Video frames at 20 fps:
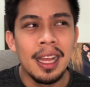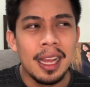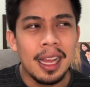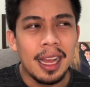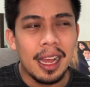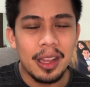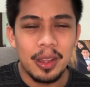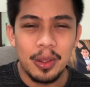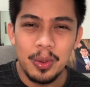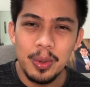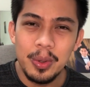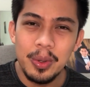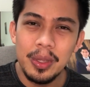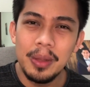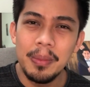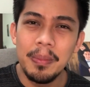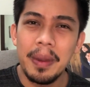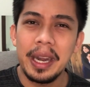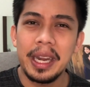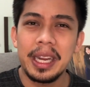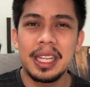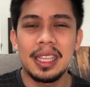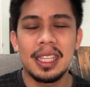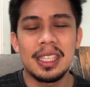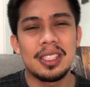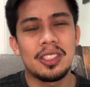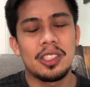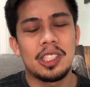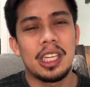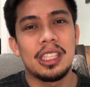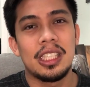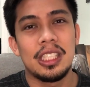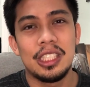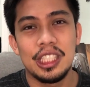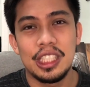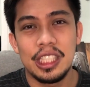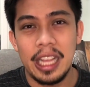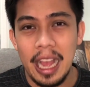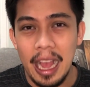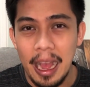a good marketing
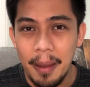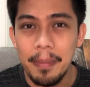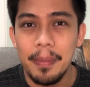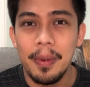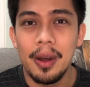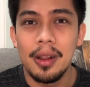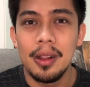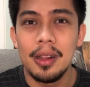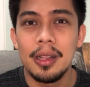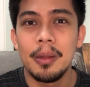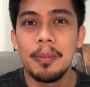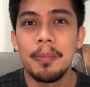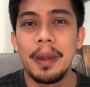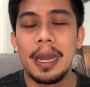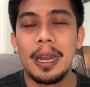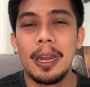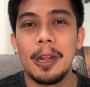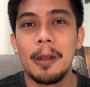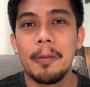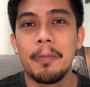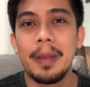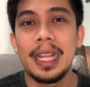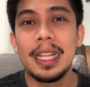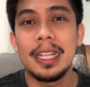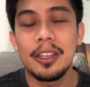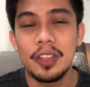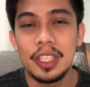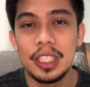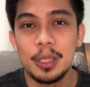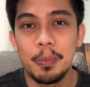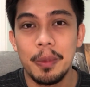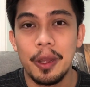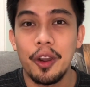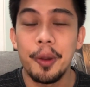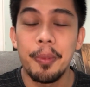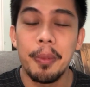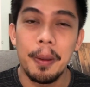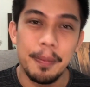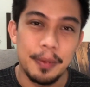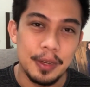strategy ni Apple para ma-increase pa or
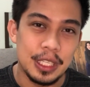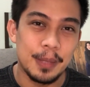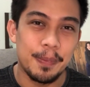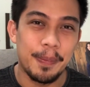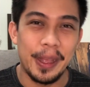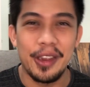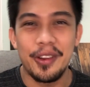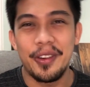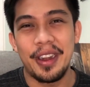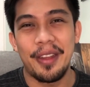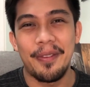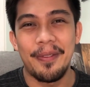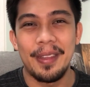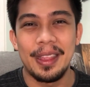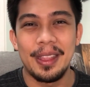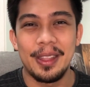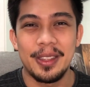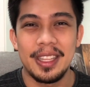ma-boost pa yung revenue